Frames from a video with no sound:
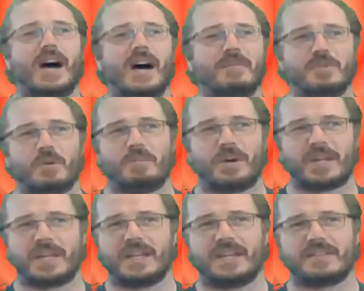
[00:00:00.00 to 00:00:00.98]
Your body
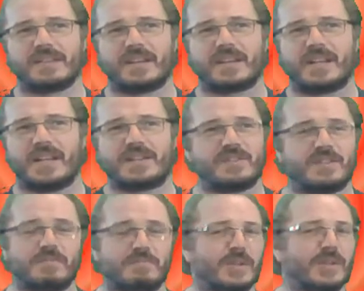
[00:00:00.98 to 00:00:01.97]
is a collection of
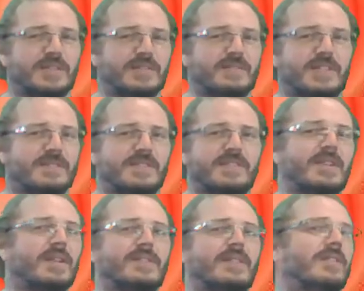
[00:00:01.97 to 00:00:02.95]
millions of different
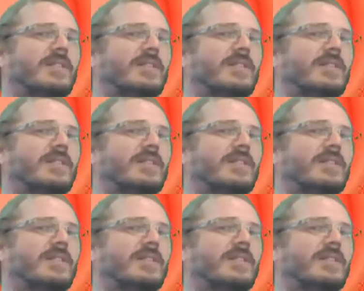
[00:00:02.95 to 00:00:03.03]
cells that do